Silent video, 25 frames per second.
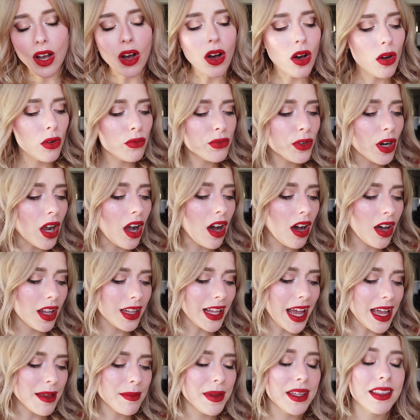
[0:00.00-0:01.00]
overall,
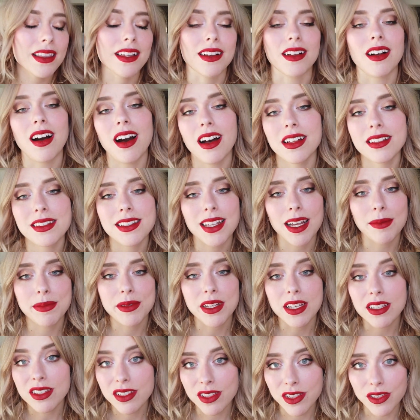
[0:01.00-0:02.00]
I mean, the concept
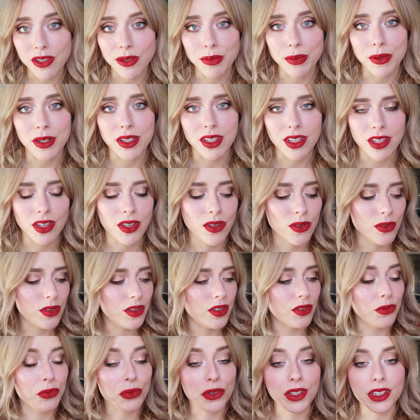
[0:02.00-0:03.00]
is super cute.
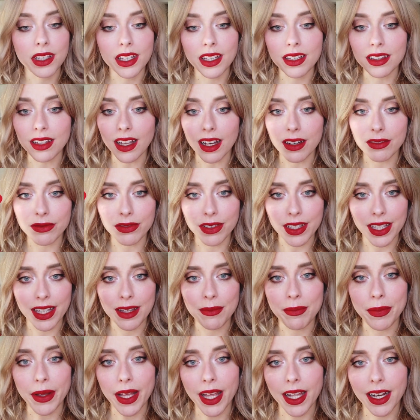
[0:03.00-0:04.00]
They're really lovely,
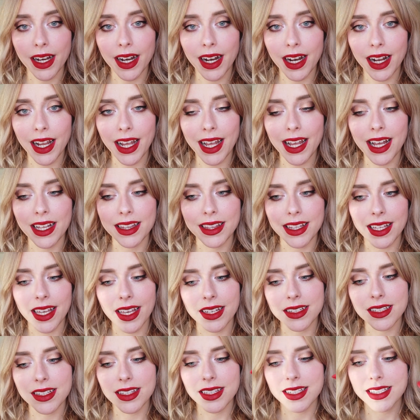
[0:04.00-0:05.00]
but at the
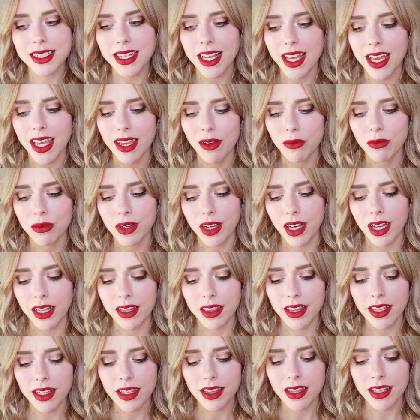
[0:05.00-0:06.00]
end of the day, well, I
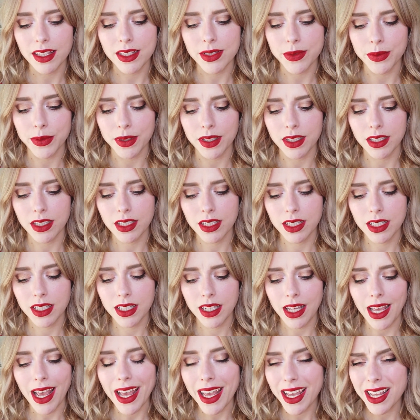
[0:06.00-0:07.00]
think these were
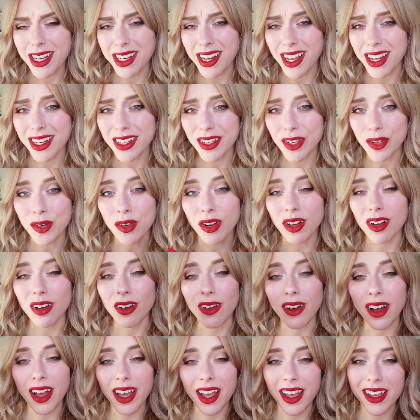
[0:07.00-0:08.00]
eight, nine
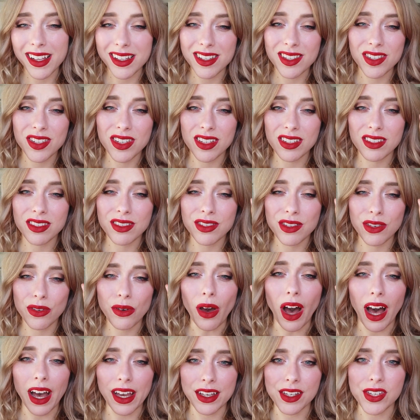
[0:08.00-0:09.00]
euro. It's just two
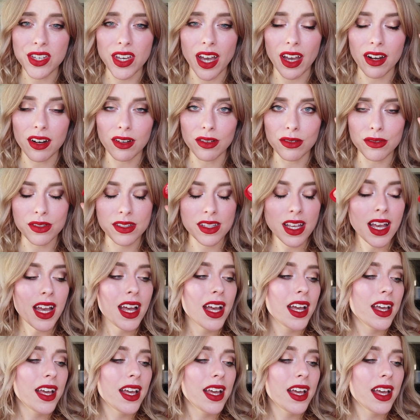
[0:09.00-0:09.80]
eyeshadows.